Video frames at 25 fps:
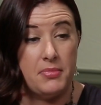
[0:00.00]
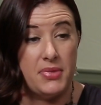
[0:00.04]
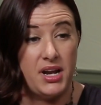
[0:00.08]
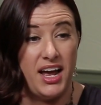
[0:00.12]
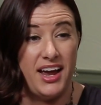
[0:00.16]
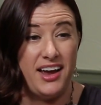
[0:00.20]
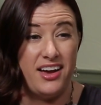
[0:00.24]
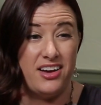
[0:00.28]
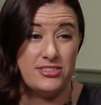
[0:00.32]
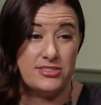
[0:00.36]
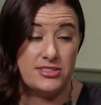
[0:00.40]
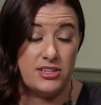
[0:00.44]

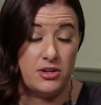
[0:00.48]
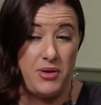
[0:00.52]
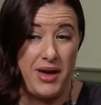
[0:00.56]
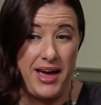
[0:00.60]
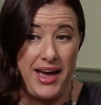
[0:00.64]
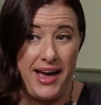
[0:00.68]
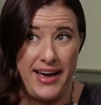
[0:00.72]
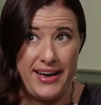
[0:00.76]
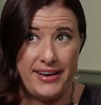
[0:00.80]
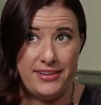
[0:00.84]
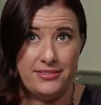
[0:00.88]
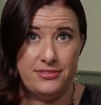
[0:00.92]
But I also
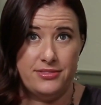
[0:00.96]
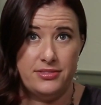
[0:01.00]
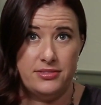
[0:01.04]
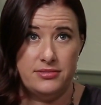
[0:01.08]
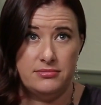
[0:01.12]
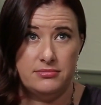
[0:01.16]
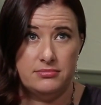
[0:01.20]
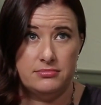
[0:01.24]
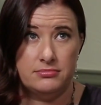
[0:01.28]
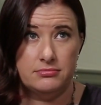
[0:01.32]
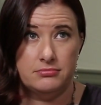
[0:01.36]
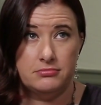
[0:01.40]

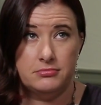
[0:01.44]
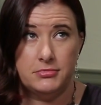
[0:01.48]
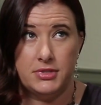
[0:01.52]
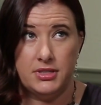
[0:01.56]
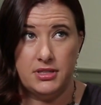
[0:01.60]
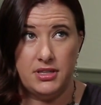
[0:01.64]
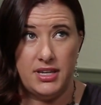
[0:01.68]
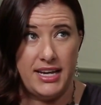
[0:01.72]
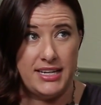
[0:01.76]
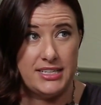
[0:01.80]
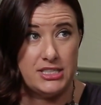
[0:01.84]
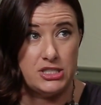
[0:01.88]
have
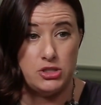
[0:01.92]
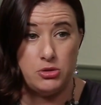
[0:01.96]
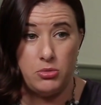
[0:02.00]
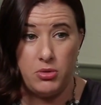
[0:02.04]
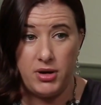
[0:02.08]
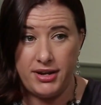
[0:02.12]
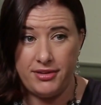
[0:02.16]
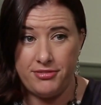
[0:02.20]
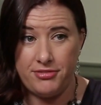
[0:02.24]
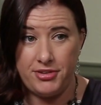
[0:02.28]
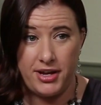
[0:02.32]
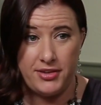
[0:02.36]
like
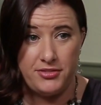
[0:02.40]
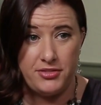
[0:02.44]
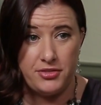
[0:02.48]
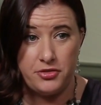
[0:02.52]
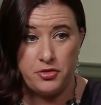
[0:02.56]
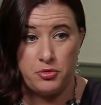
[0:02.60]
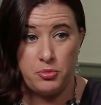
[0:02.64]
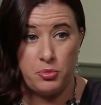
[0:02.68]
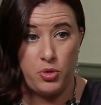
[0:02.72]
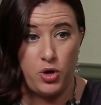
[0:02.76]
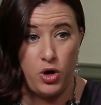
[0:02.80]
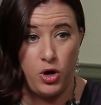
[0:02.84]
25
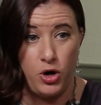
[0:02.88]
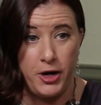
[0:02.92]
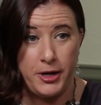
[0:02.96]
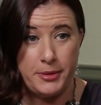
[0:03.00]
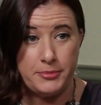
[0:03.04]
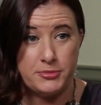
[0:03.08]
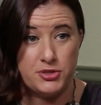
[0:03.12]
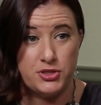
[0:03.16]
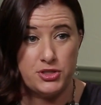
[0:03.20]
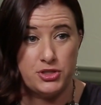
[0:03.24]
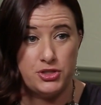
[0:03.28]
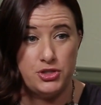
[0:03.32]
different
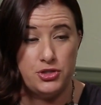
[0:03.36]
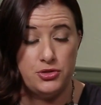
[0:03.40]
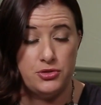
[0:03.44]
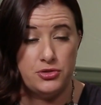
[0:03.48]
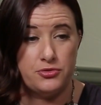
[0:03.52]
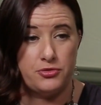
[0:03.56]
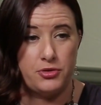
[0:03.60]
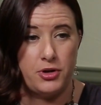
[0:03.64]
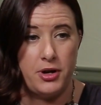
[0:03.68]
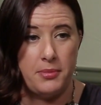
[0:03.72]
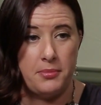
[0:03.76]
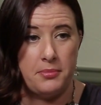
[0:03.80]
programs to
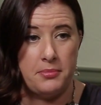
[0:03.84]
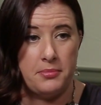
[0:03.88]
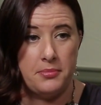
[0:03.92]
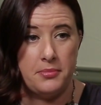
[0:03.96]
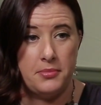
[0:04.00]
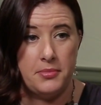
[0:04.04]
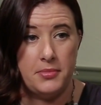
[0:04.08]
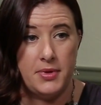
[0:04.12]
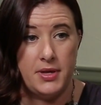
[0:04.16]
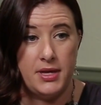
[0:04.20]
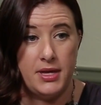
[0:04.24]
choose from